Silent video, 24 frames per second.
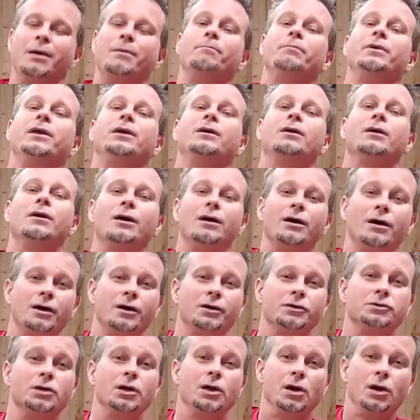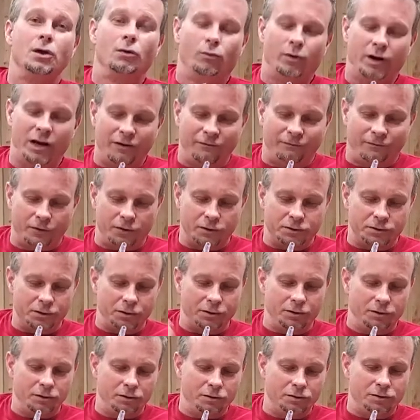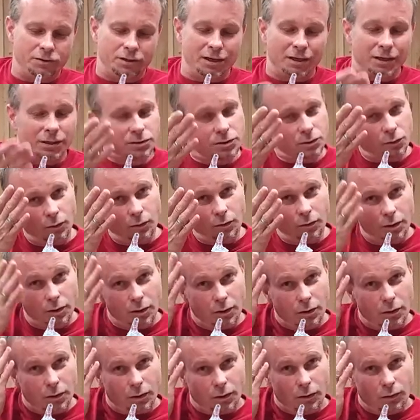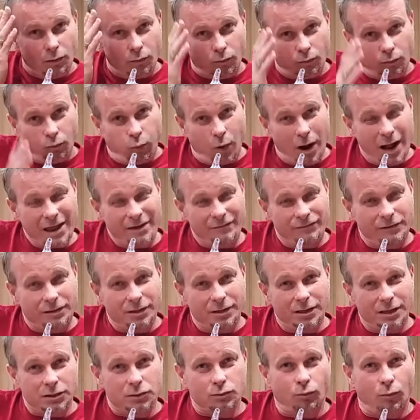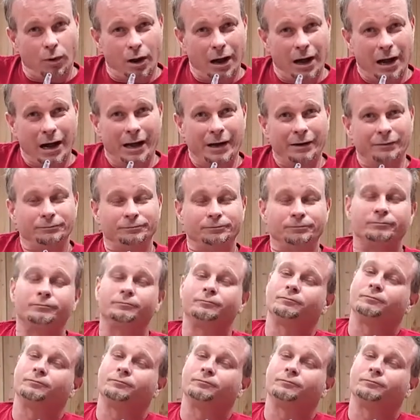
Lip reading: because when he first introduced his wife to this wine,